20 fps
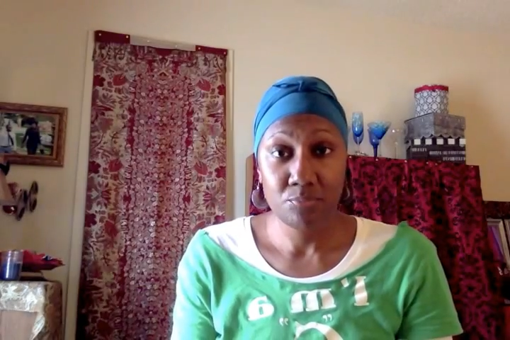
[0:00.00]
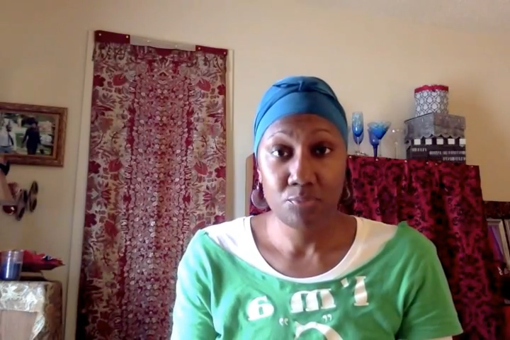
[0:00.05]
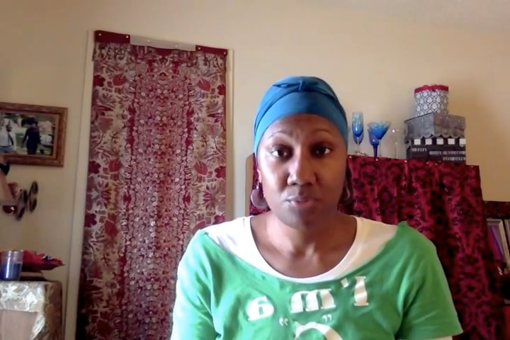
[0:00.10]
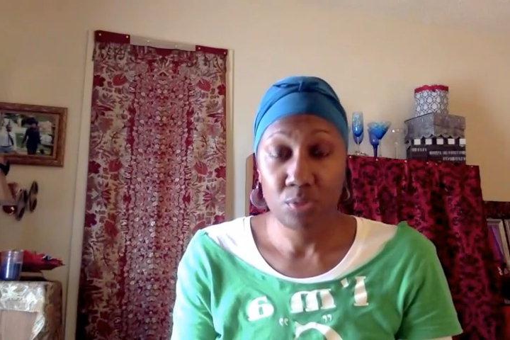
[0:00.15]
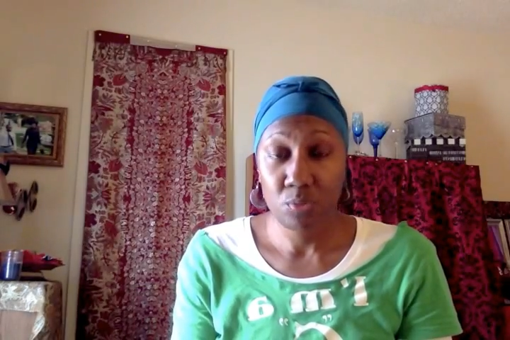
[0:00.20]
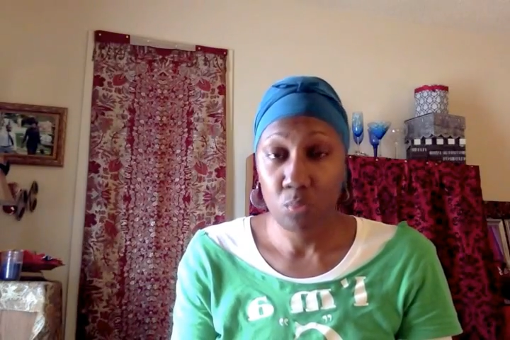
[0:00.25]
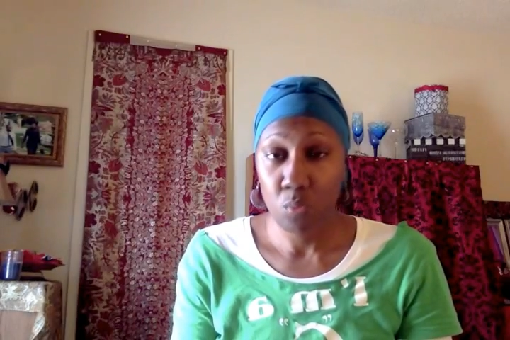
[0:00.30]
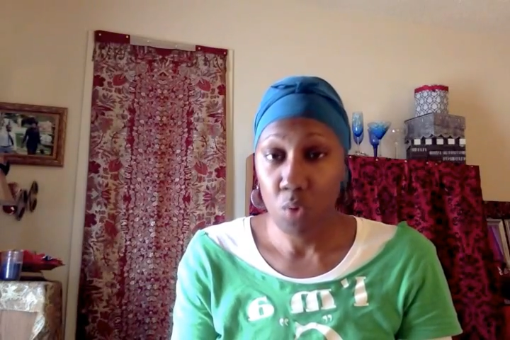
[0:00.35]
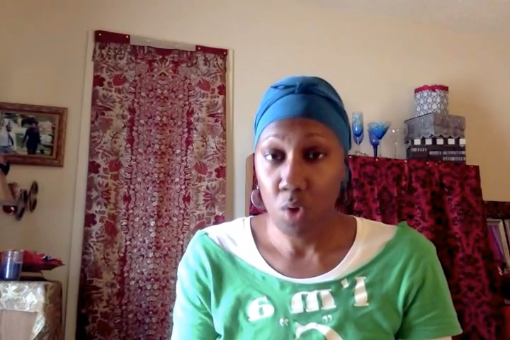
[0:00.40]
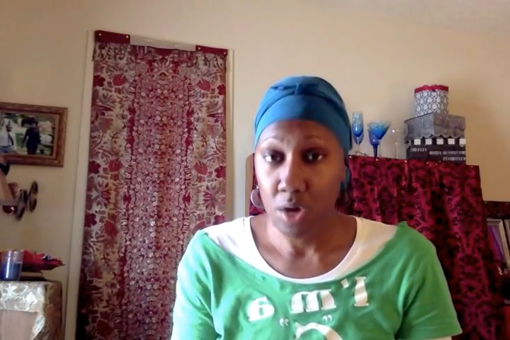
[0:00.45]

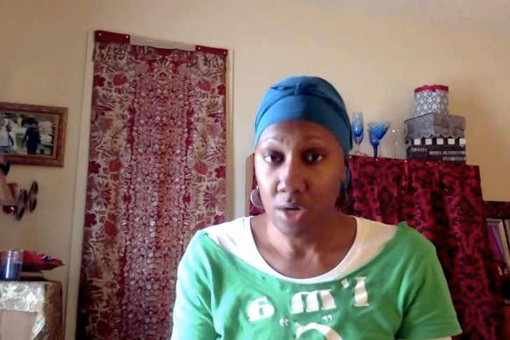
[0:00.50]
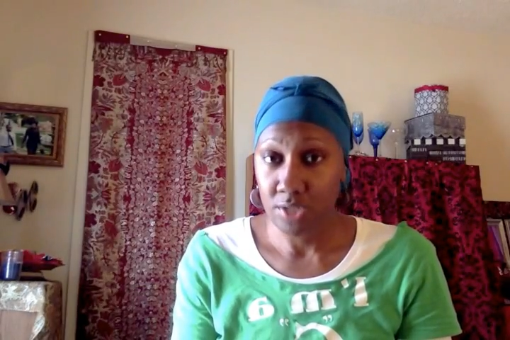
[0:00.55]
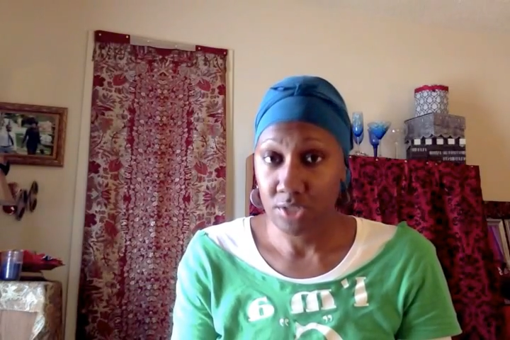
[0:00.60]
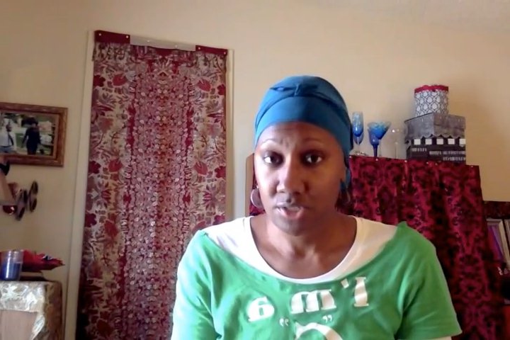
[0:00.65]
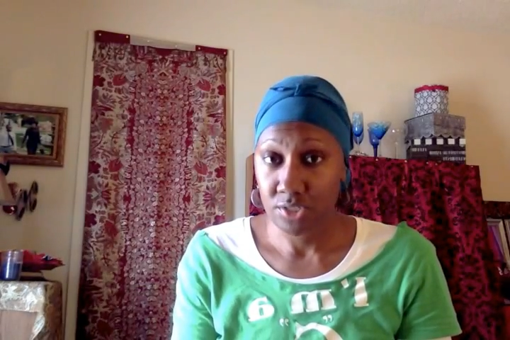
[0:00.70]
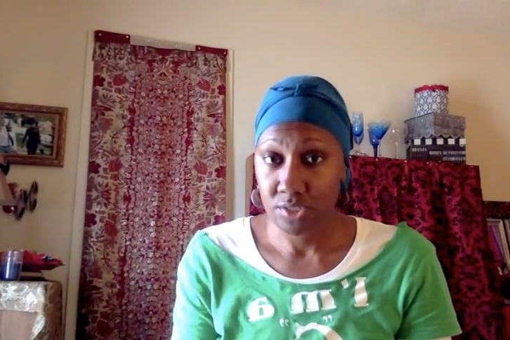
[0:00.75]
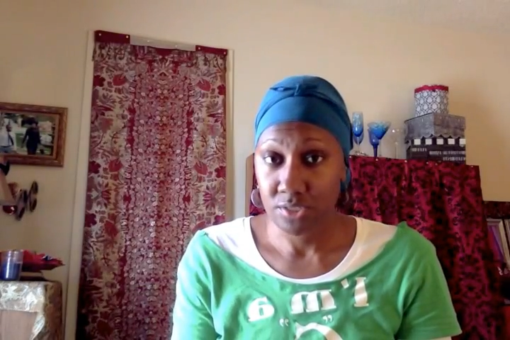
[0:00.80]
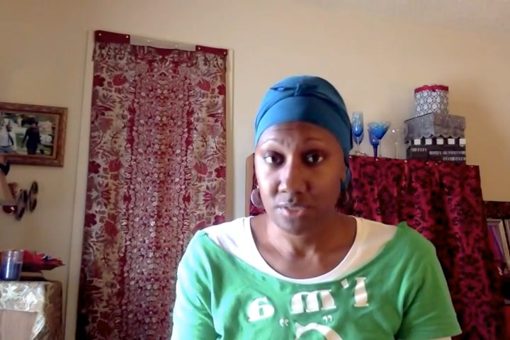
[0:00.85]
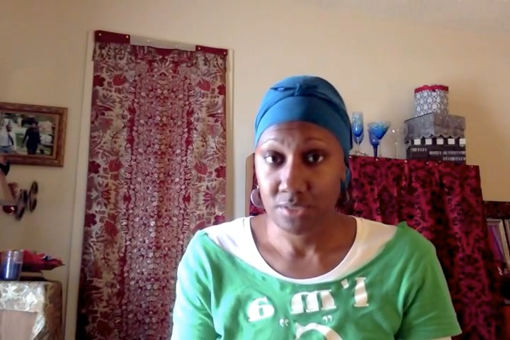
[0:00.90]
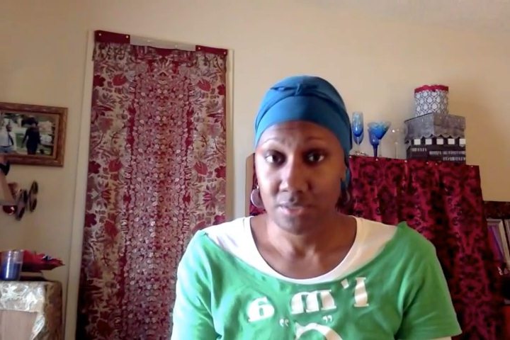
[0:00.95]

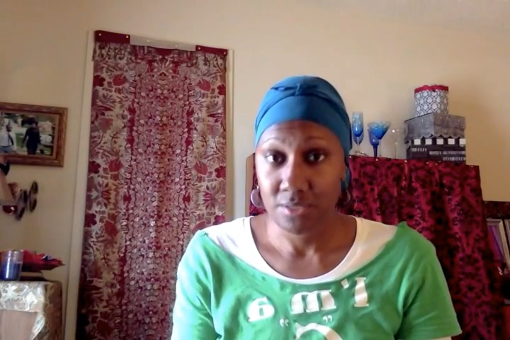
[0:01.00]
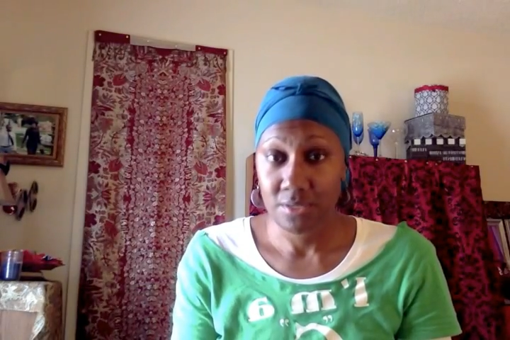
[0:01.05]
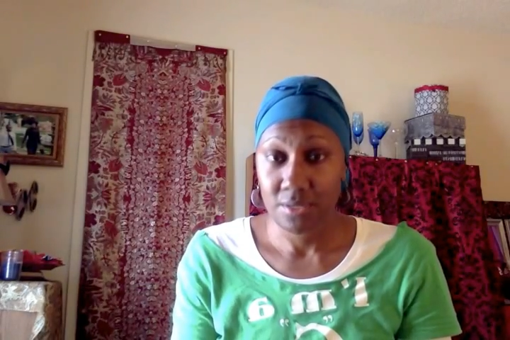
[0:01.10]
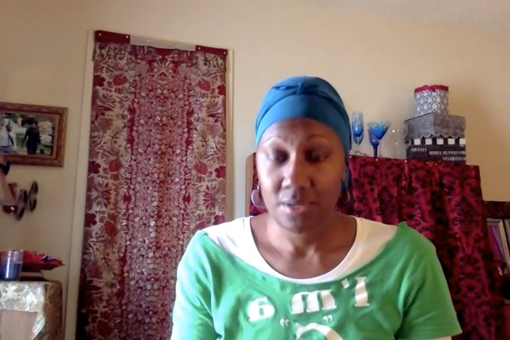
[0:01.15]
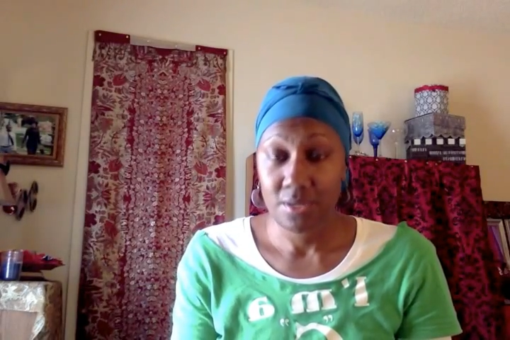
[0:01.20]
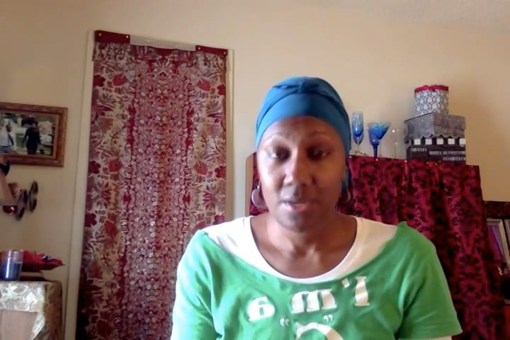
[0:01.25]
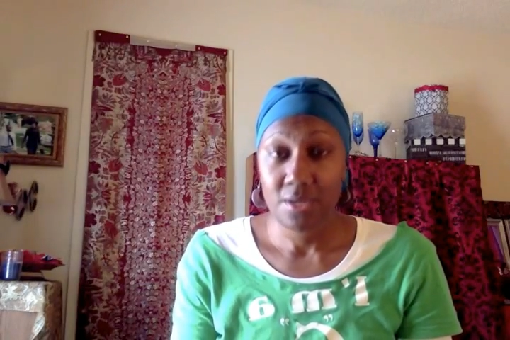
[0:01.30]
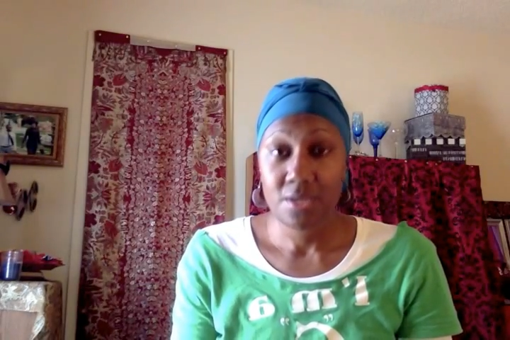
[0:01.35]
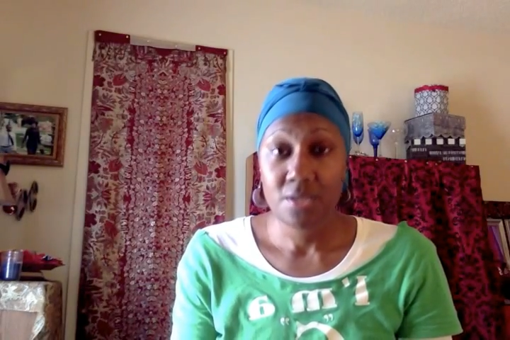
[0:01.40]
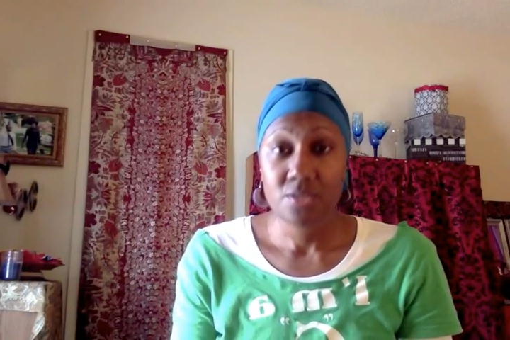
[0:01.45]
pre-washed.
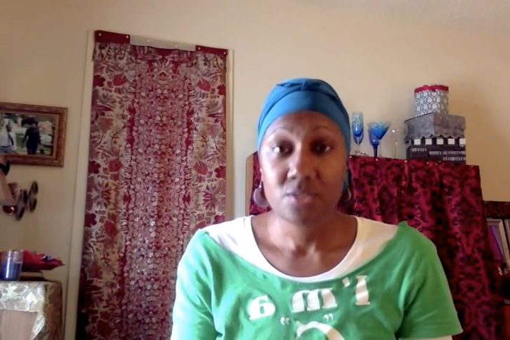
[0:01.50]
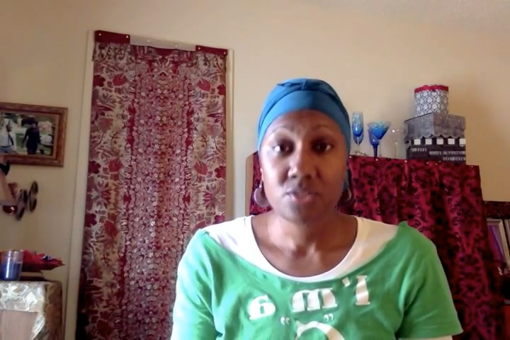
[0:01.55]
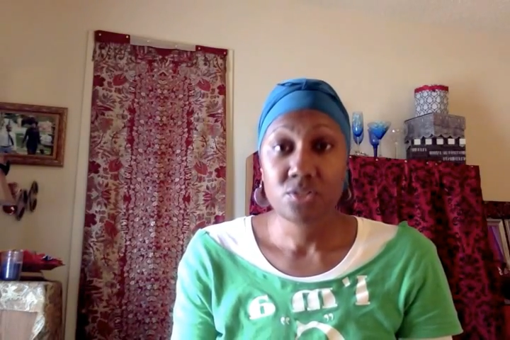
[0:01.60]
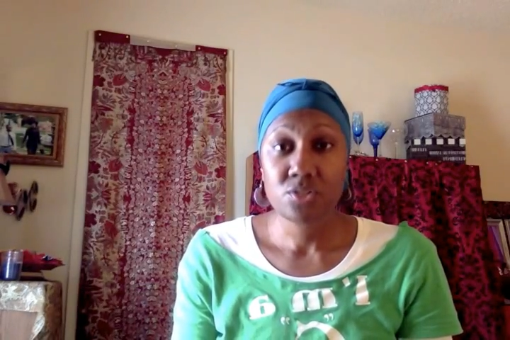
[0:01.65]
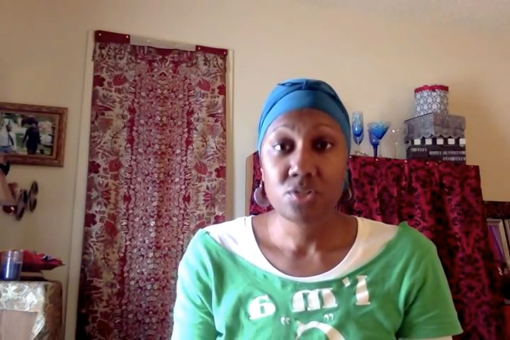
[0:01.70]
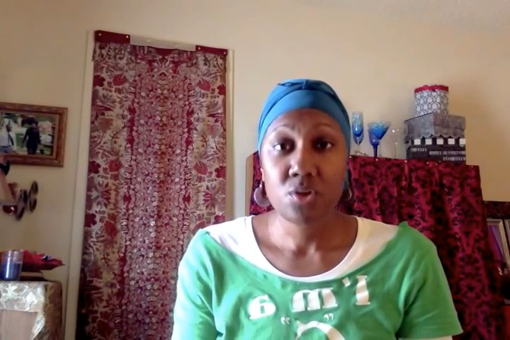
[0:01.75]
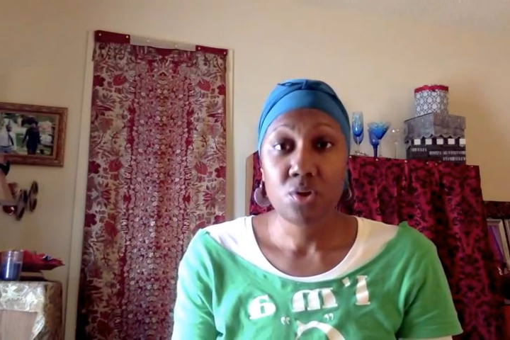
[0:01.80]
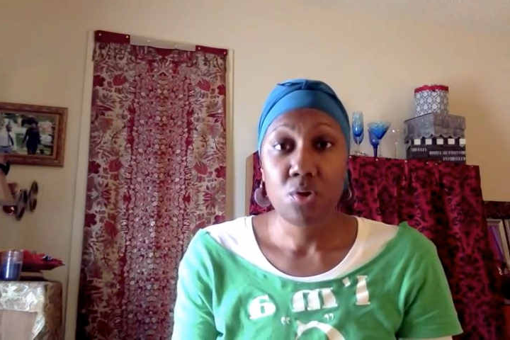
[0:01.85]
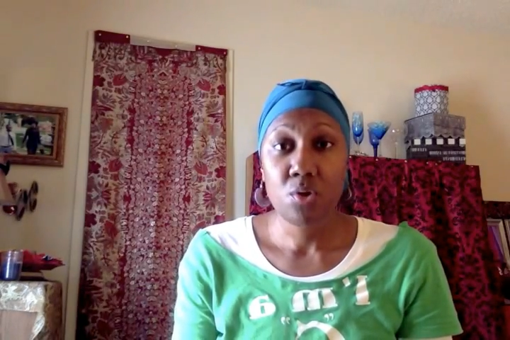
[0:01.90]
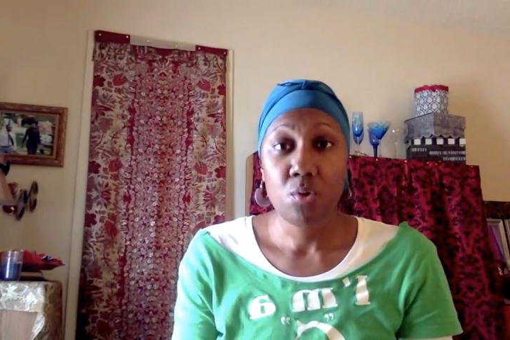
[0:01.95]

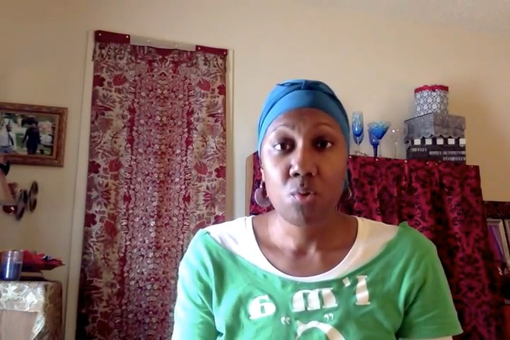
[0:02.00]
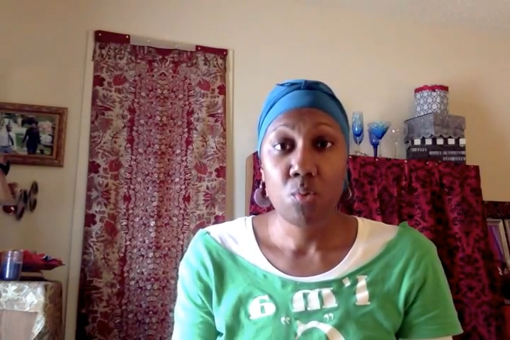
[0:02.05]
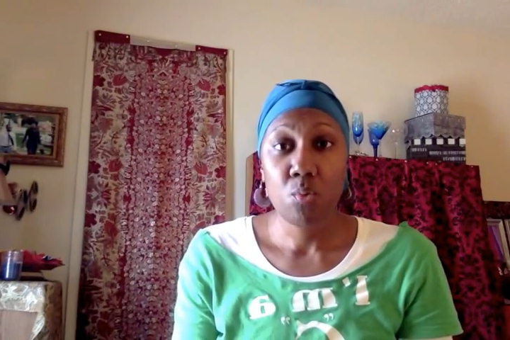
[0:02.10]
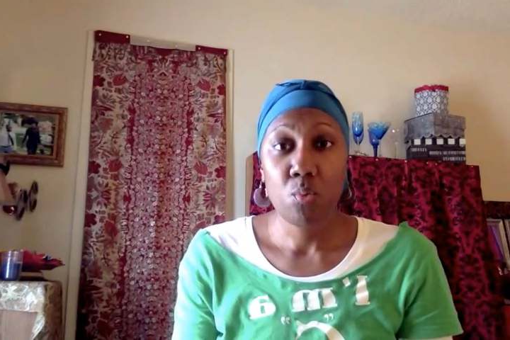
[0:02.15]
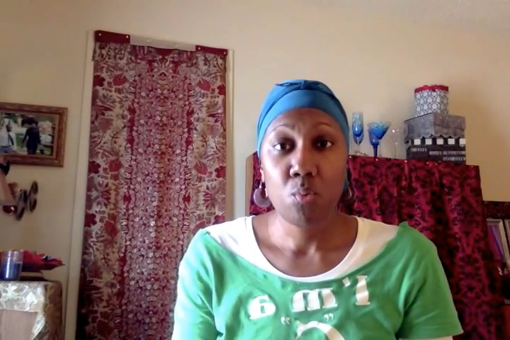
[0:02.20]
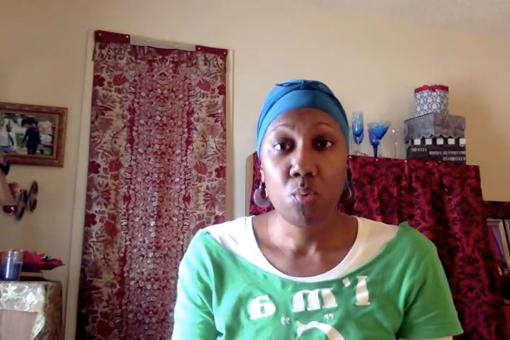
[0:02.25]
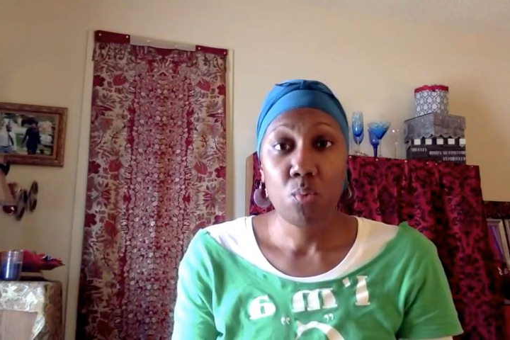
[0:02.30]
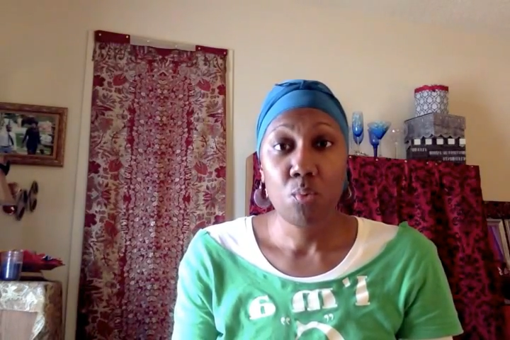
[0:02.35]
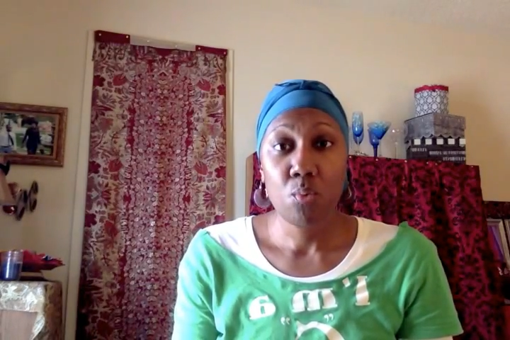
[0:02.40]
So